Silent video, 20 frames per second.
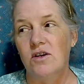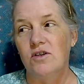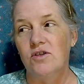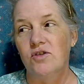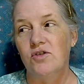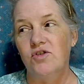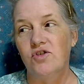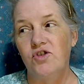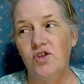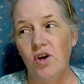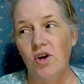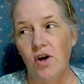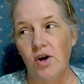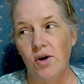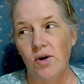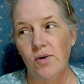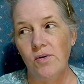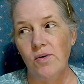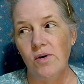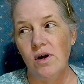
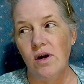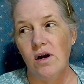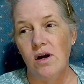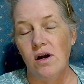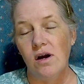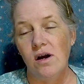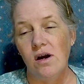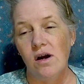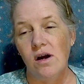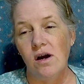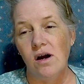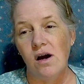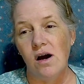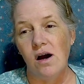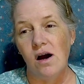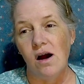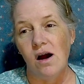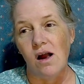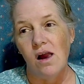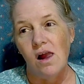So
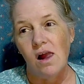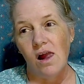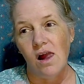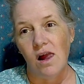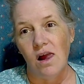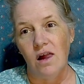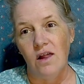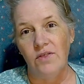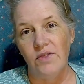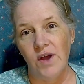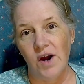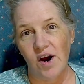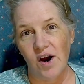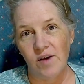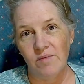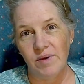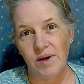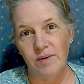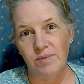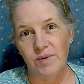there are
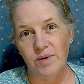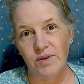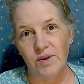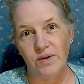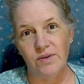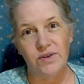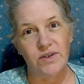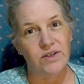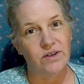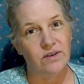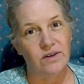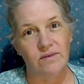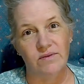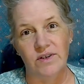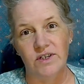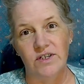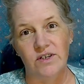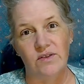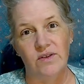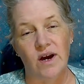people, though, that don't
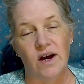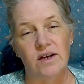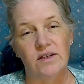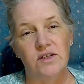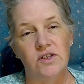even do that.